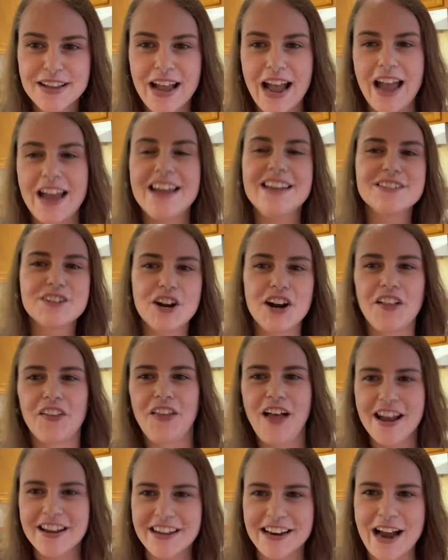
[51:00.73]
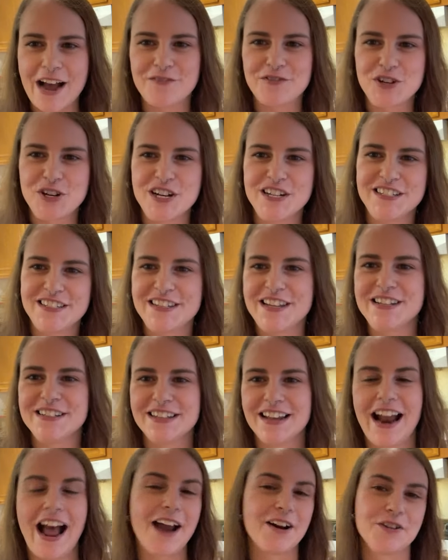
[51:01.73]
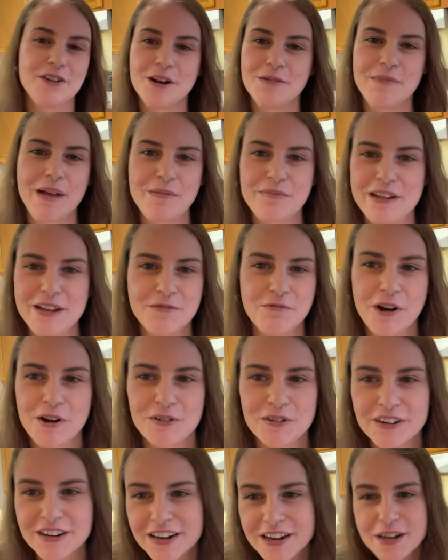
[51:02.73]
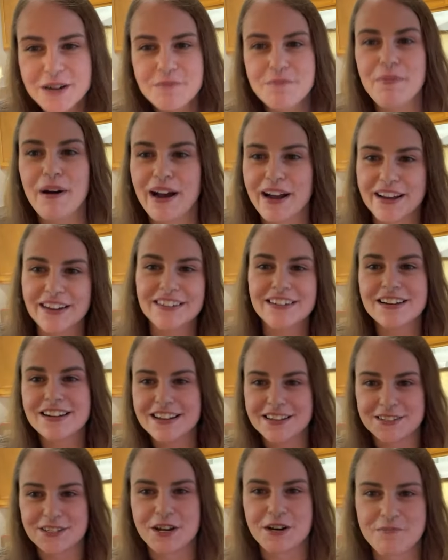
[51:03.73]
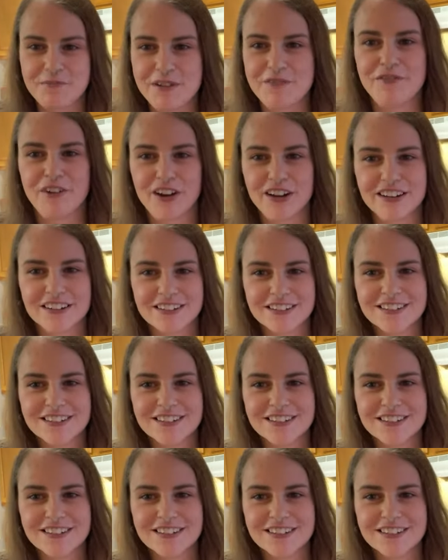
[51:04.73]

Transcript: He's going to like it after he sees it. I don't know. Maybe he won't. But it's going to be fun